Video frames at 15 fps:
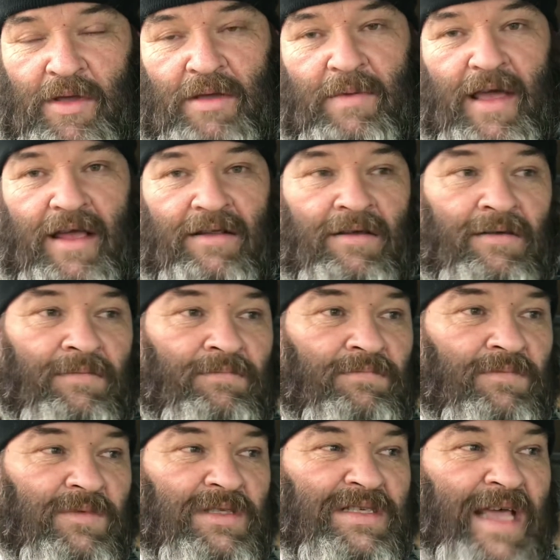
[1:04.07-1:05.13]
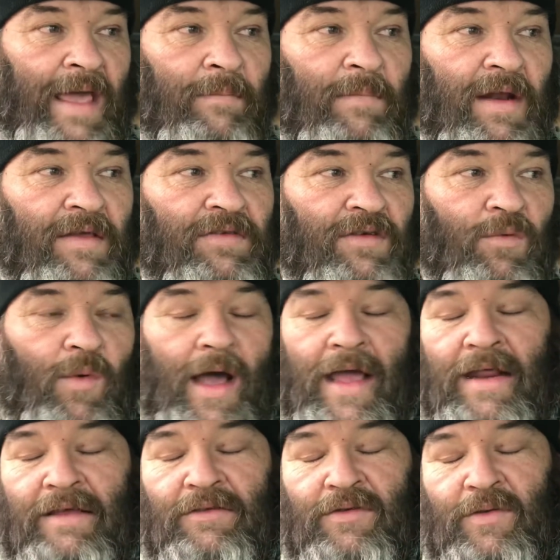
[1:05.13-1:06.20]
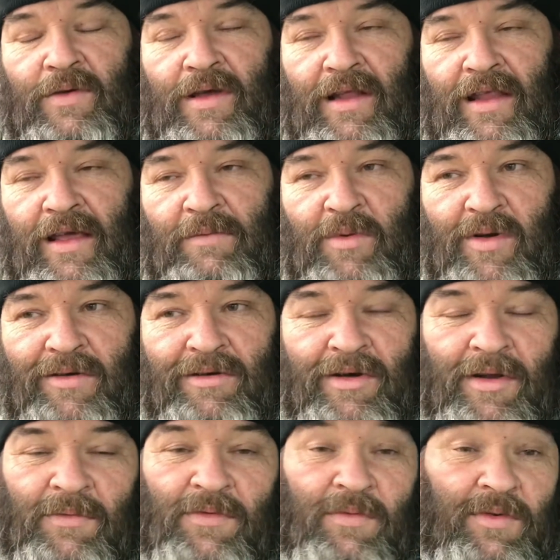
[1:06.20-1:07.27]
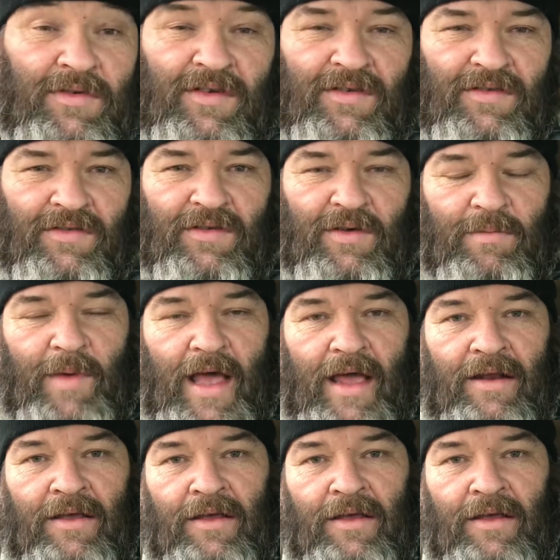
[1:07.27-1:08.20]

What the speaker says: about 10 minutes of waiting to collect my items, which isn't too bad.